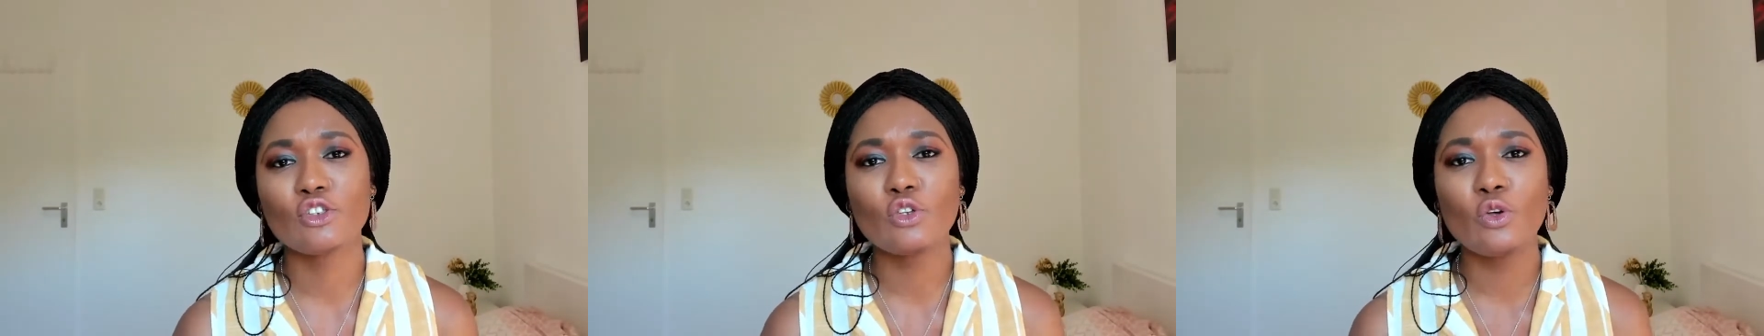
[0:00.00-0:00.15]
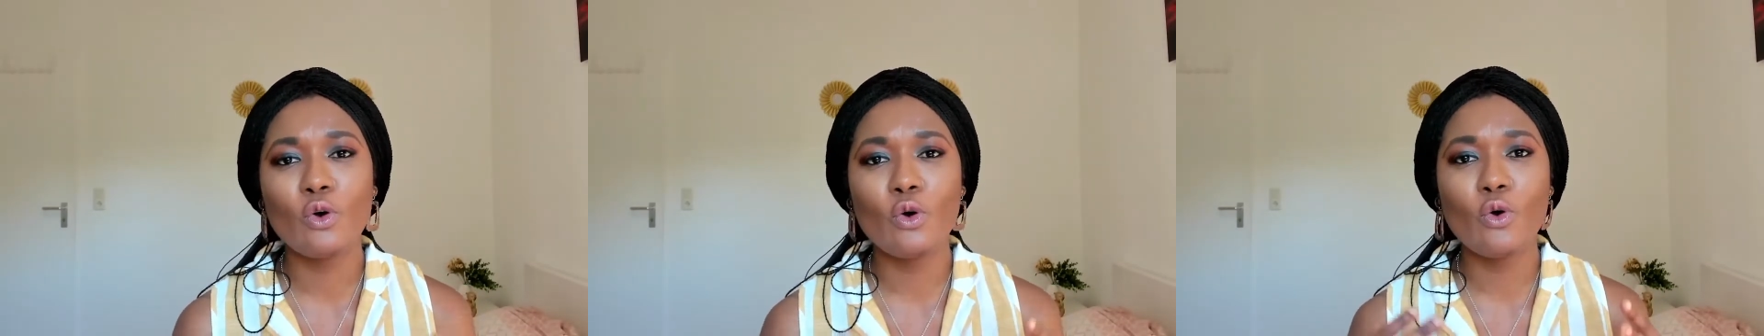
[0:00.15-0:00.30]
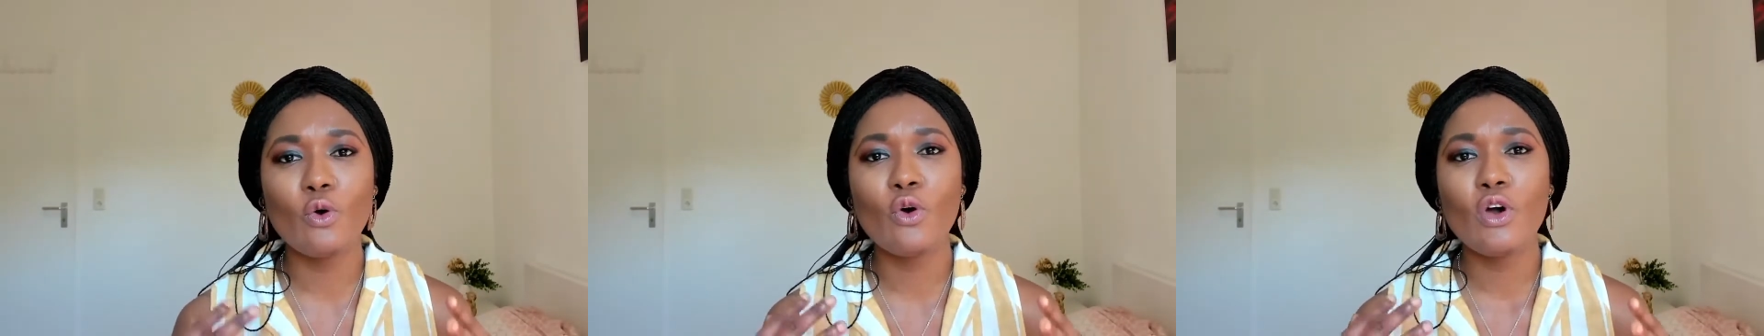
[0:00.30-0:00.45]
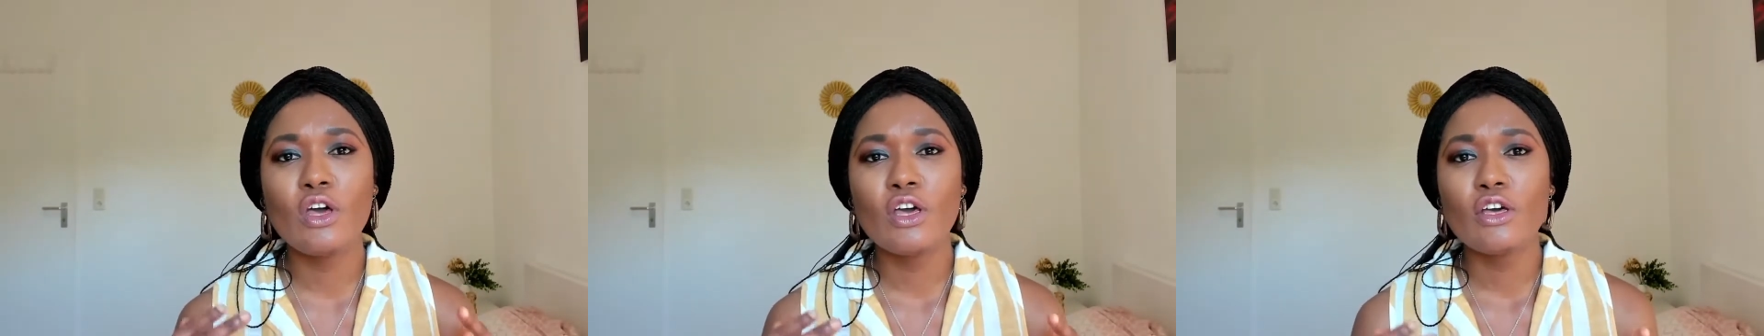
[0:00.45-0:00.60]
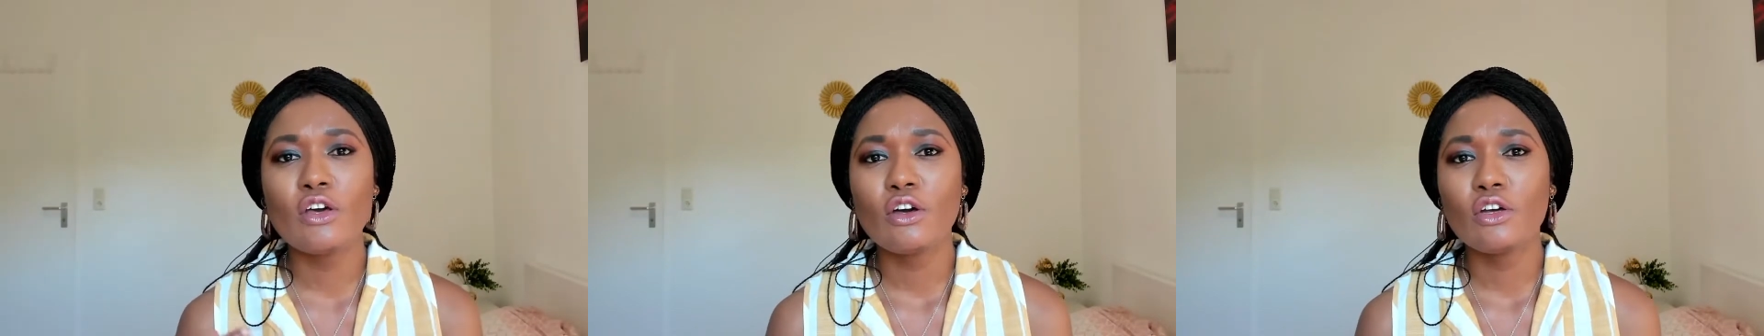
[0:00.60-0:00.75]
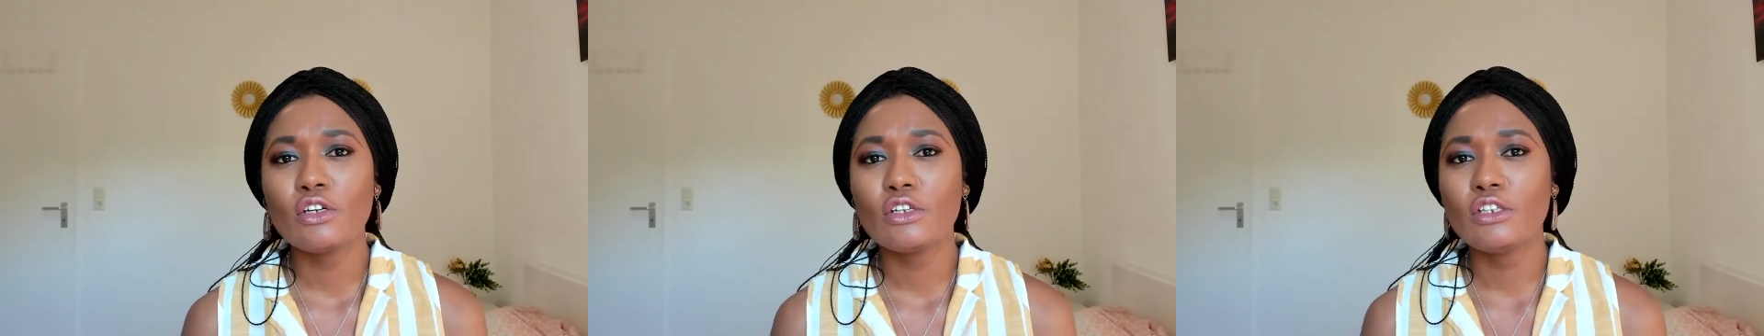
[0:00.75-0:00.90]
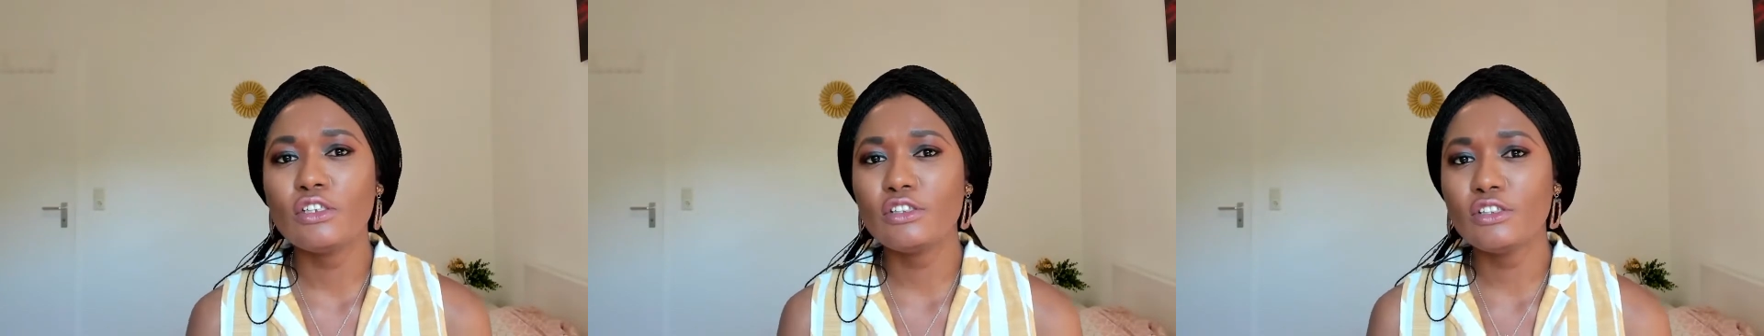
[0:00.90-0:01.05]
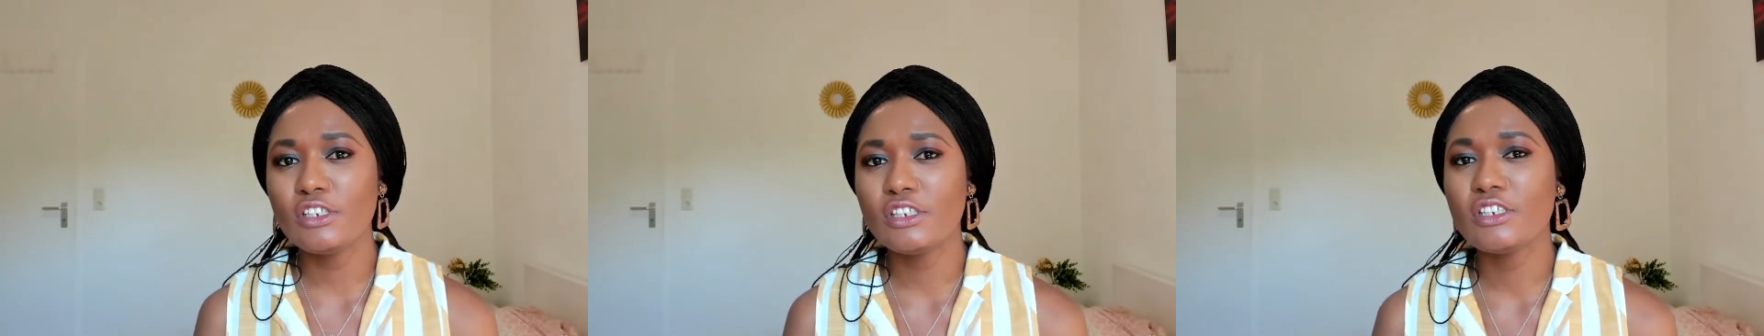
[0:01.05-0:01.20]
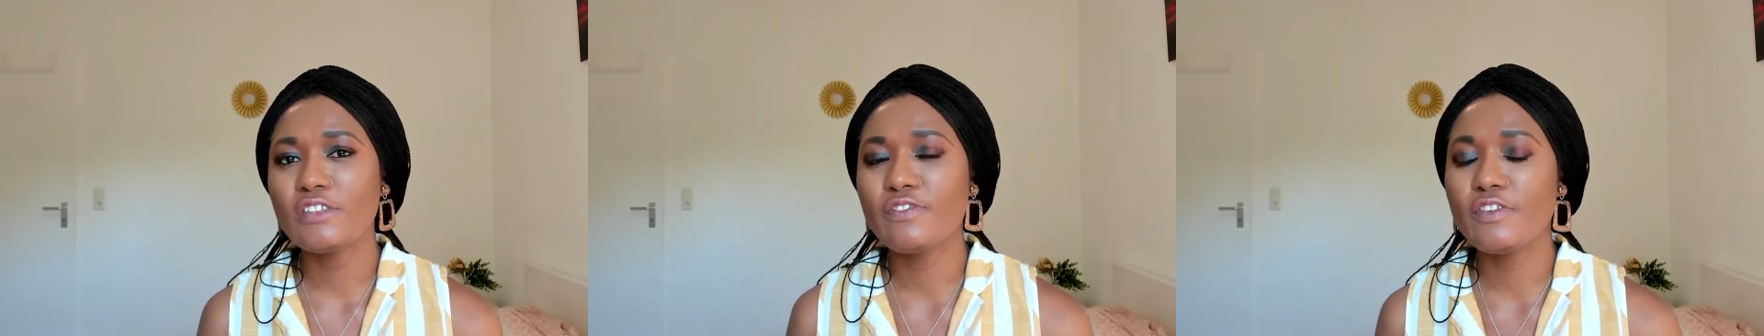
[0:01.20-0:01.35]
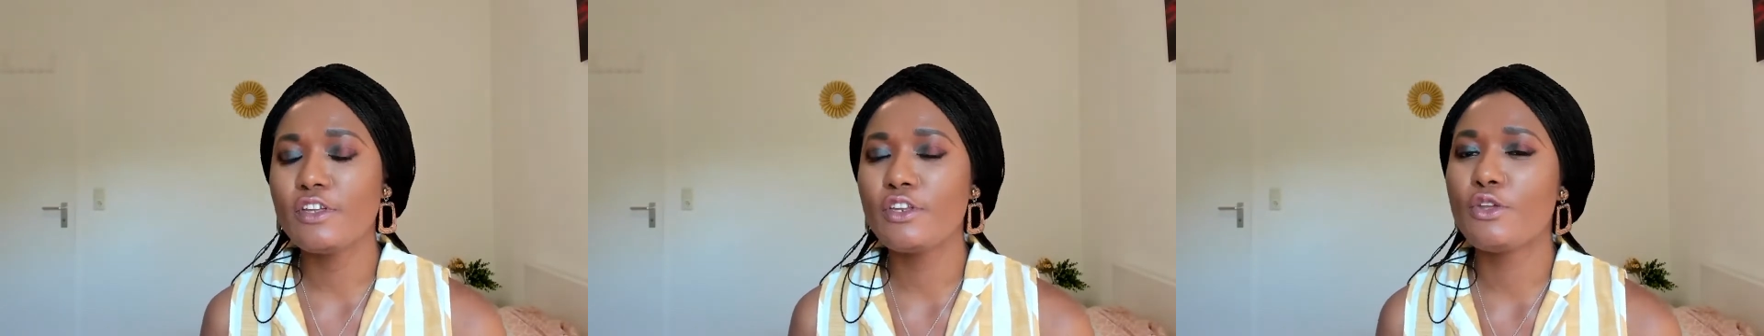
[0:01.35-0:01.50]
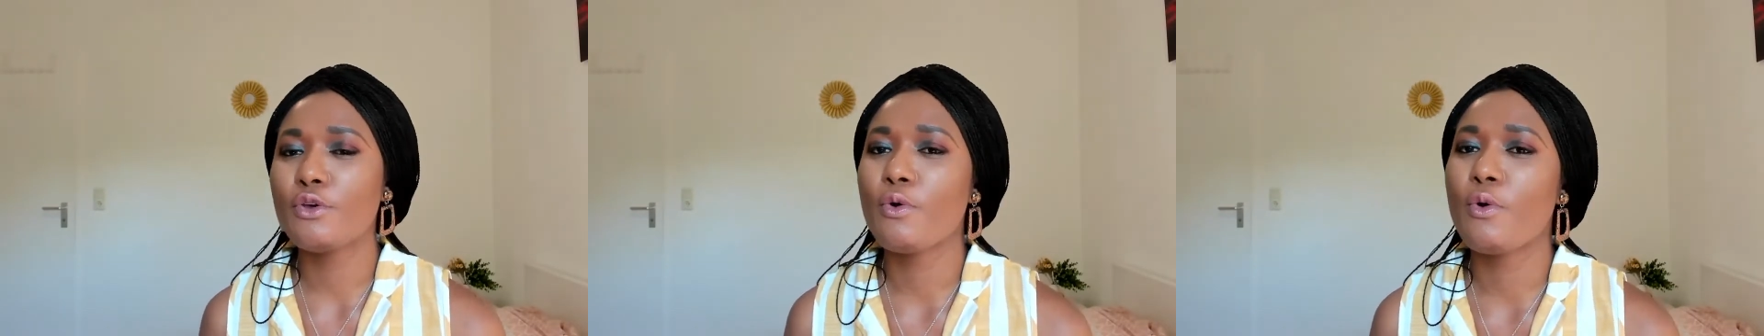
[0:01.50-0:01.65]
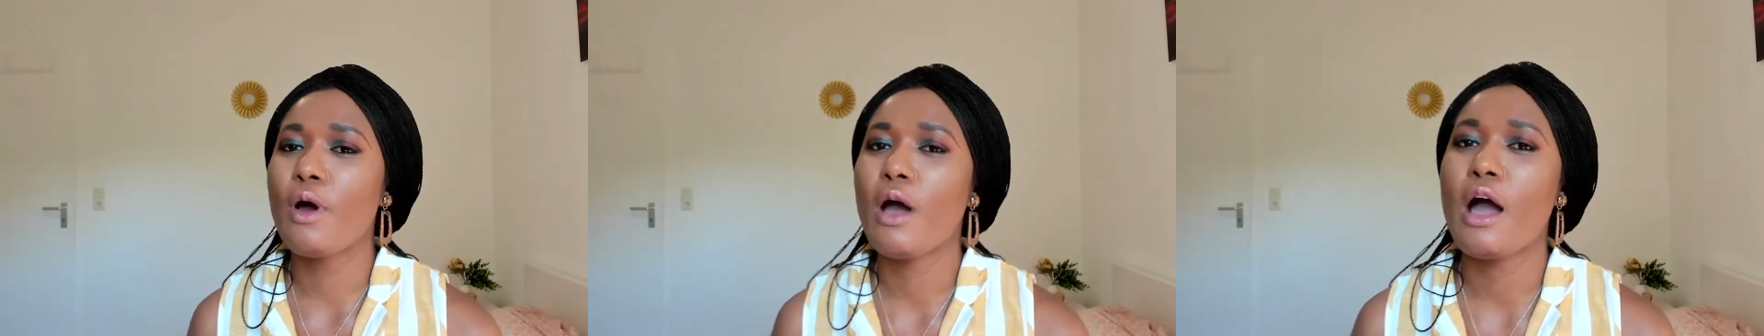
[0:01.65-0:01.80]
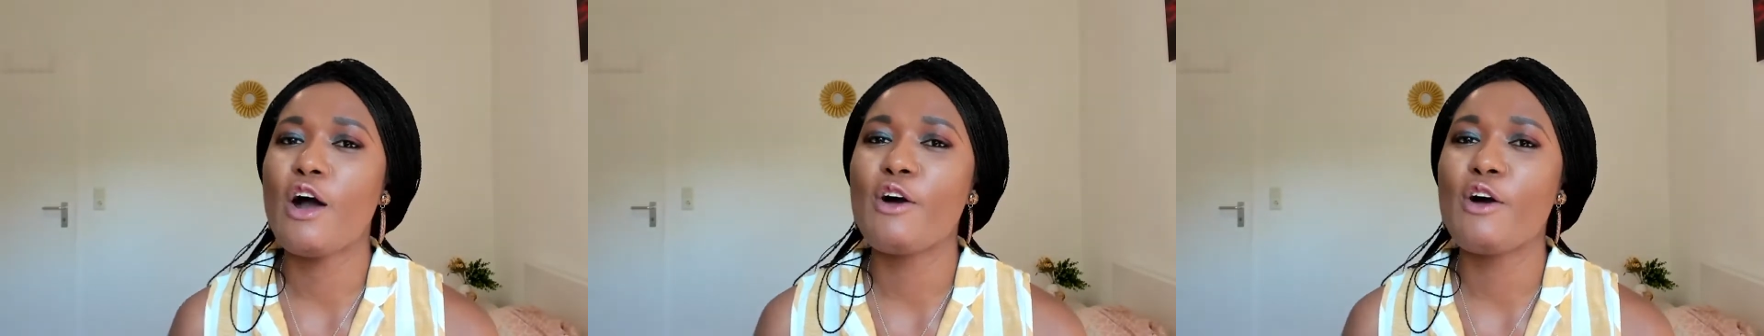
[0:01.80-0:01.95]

So in this video,